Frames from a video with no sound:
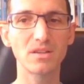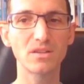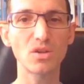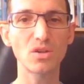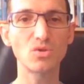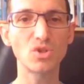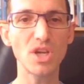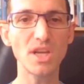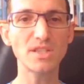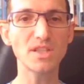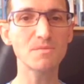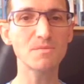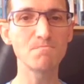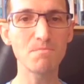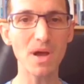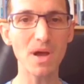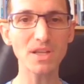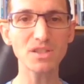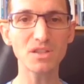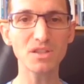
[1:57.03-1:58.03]
So Jesus
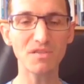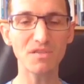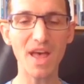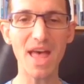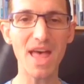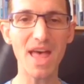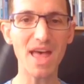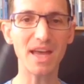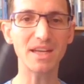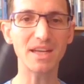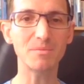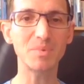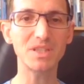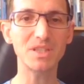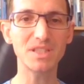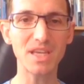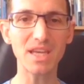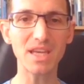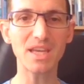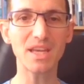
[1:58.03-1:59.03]
must have had a
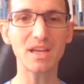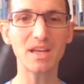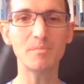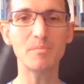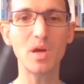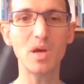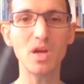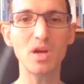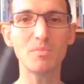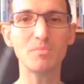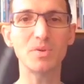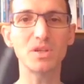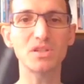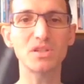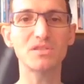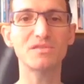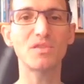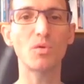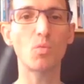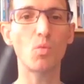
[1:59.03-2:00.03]
particular
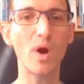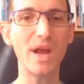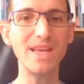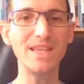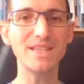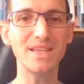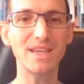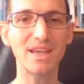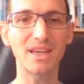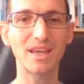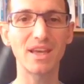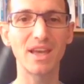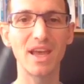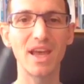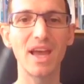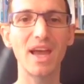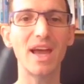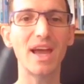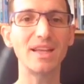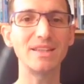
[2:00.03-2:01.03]
purpose for waiting
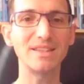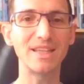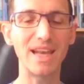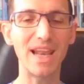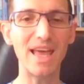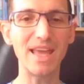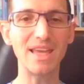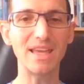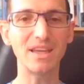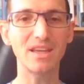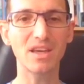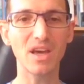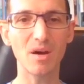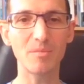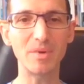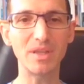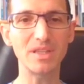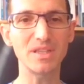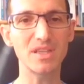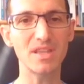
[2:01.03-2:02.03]
and delaying
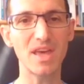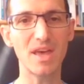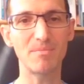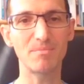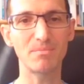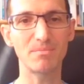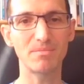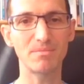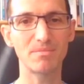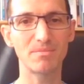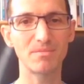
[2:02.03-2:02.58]
coming to them.